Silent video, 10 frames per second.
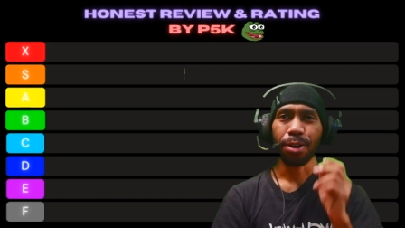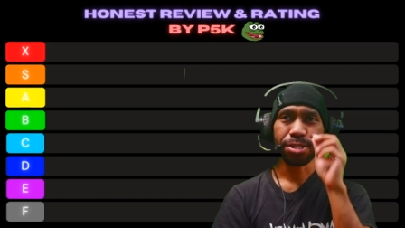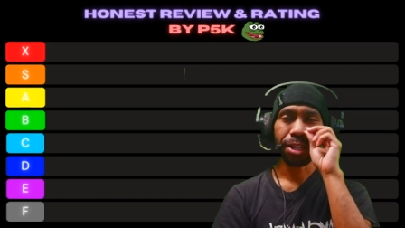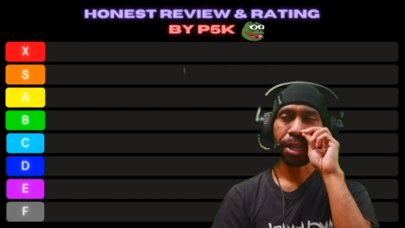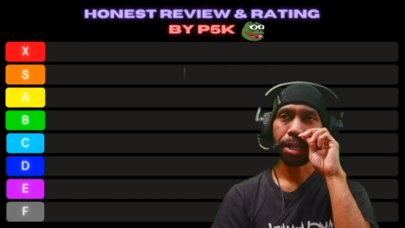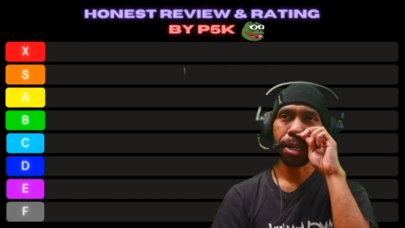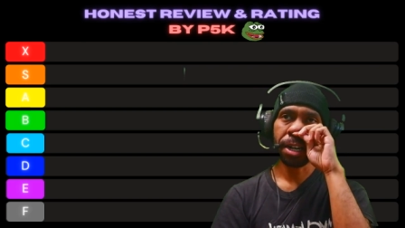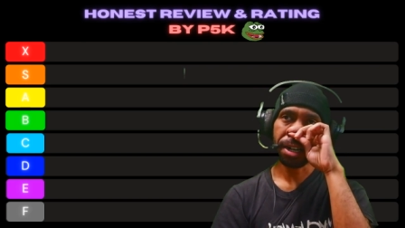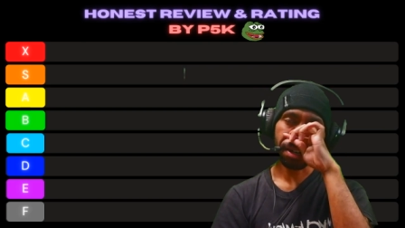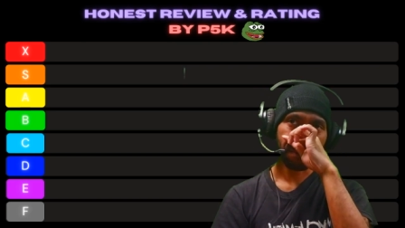Also like
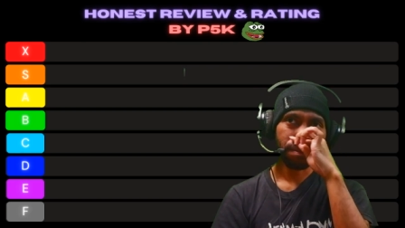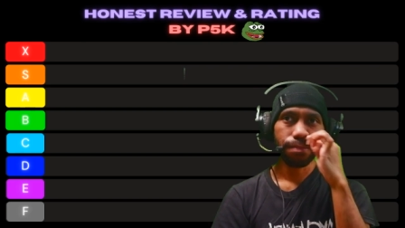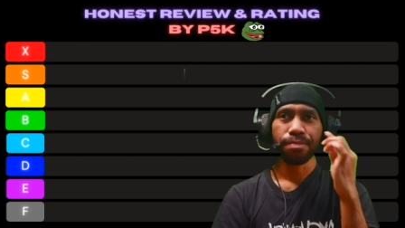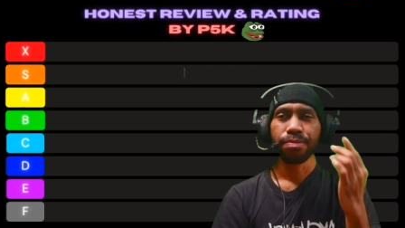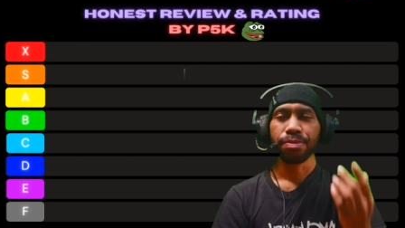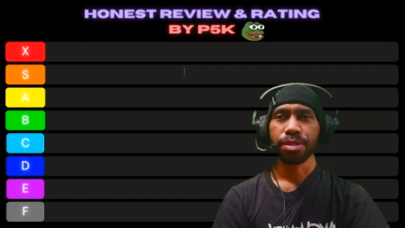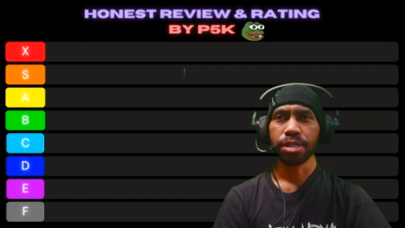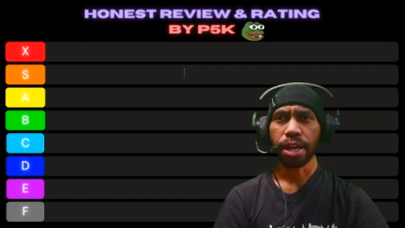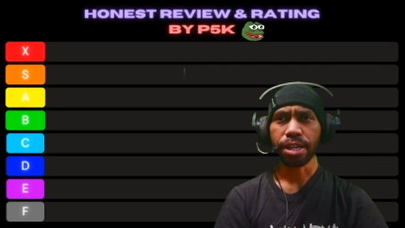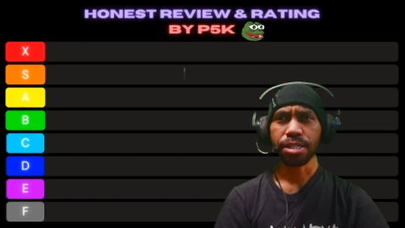um
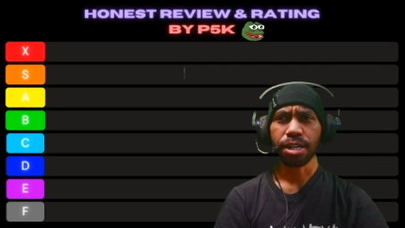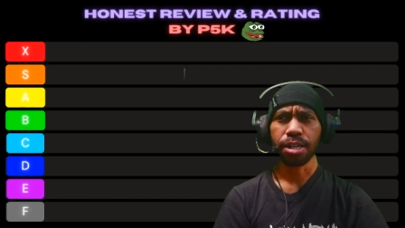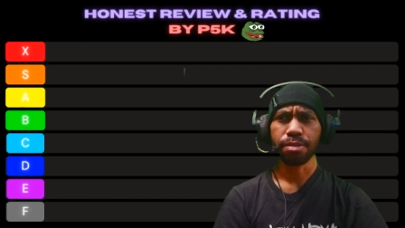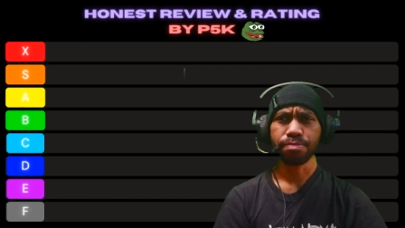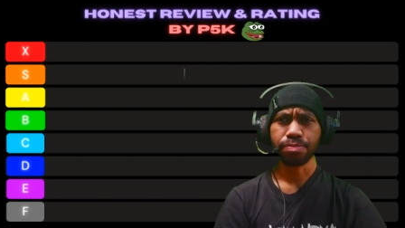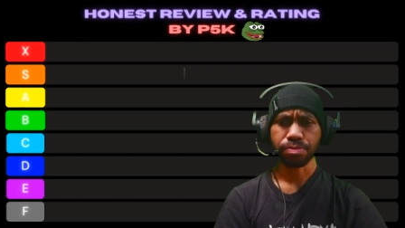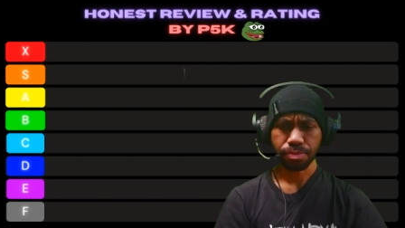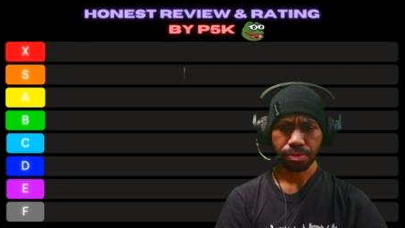there is um